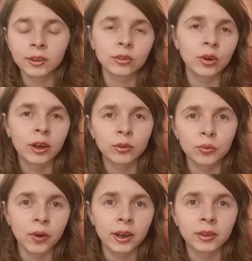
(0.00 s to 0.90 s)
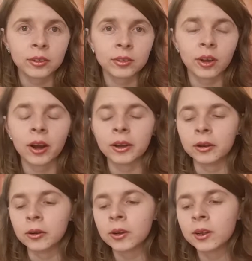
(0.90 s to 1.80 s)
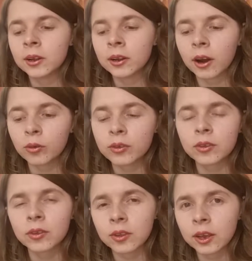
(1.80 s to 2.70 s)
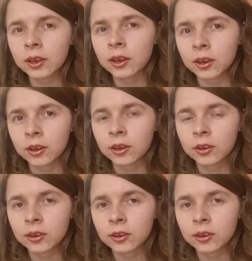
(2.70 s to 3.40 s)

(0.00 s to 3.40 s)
trying to find a style. I wasn't thinking